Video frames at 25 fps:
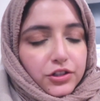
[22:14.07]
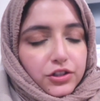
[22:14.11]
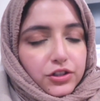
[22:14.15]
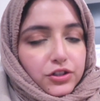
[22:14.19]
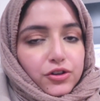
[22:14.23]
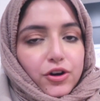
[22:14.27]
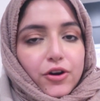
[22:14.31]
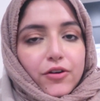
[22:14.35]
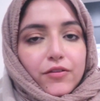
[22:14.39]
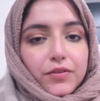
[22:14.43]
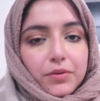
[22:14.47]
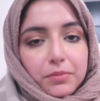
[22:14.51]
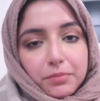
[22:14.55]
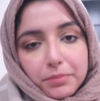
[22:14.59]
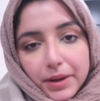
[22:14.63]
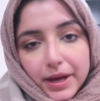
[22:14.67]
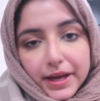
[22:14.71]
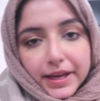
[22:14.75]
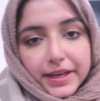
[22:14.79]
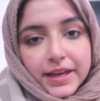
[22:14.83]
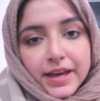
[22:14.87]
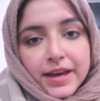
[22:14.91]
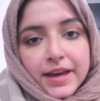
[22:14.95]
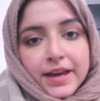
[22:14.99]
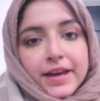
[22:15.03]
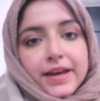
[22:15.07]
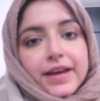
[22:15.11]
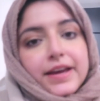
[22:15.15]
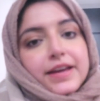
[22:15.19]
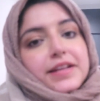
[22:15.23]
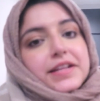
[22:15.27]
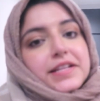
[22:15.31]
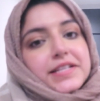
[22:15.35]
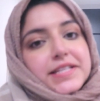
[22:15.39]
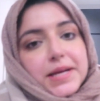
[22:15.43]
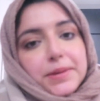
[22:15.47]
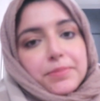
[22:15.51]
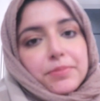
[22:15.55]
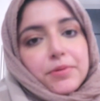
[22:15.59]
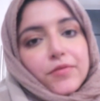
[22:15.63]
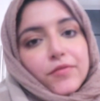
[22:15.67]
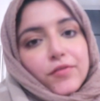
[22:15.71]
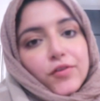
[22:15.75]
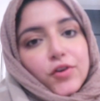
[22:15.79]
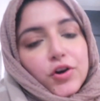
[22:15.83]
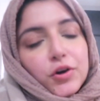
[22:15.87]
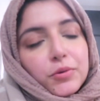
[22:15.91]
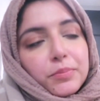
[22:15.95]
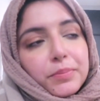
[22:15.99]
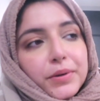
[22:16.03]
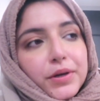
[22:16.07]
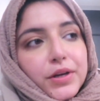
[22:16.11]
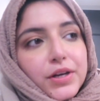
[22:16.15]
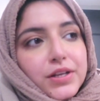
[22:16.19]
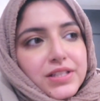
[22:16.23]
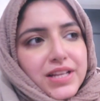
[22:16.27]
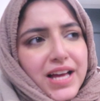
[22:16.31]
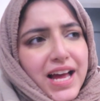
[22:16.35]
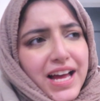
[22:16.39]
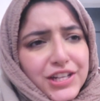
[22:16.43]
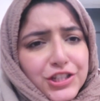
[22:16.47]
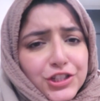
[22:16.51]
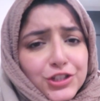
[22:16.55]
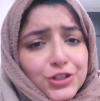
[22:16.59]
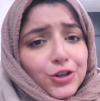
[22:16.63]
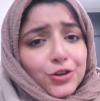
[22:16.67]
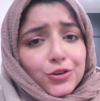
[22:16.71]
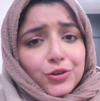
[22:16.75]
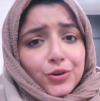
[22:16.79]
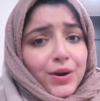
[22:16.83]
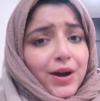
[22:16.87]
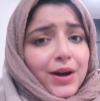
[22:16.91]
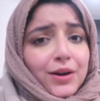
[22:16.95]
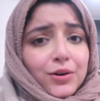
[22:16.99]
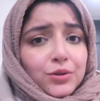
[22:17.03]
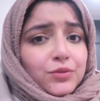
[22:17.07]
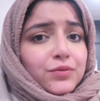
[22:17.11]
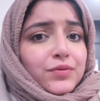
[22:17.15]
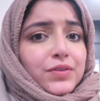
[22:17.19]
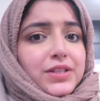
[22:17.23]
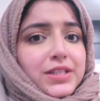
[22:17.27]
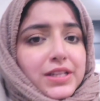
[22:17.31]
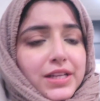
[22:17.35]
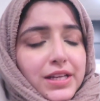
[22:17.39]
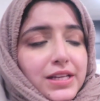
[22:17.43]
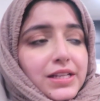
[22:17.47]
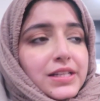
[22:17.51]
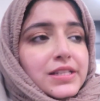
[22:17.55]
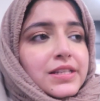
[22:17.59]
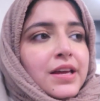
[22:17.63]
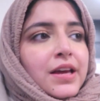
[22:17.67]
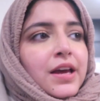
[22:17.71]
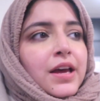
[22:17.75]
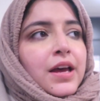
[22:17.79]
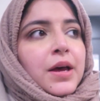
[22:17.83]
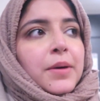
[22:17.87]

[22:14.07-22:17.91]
just traveling back in a separate vlog because I actually don't know how long this is.